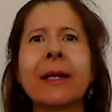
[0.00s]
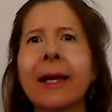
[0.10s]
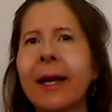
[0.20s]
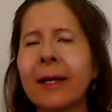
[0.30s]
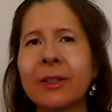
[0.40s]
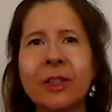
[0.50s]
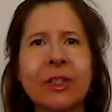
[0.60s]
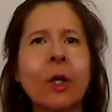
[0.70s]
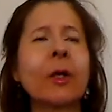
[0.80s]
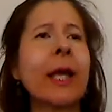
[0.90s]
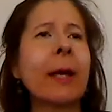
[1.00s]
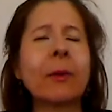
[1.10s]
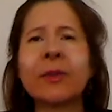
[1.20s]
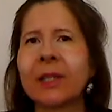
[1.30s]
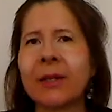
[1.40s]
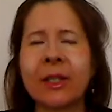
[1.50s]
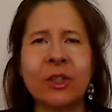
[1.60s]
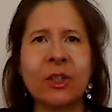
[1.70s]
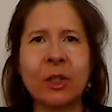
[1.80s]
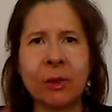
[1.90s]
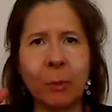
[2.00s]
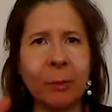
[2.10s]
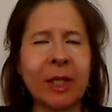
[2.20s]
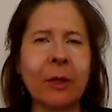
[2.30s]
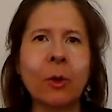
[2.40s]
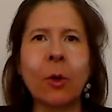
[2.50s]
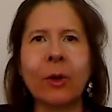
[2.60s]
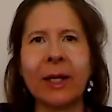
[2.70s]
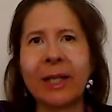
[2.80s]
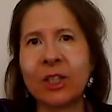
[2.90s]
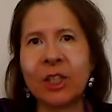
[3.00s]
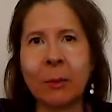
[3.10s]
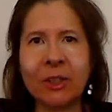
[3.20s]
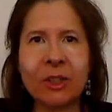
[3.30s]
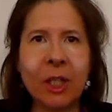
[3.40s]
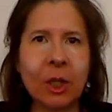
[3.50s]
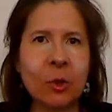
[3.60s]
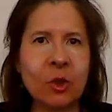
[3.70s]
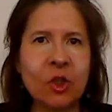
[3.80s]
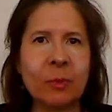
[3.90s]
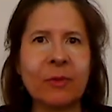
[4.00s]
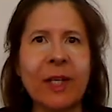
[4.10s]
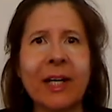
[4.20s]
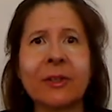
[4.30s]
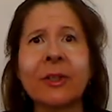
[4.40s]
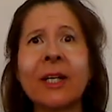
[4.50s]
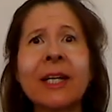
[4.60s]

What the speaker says: And then she said, okay, well, I think she put me on hold. I guess she went to talk to her supervisor.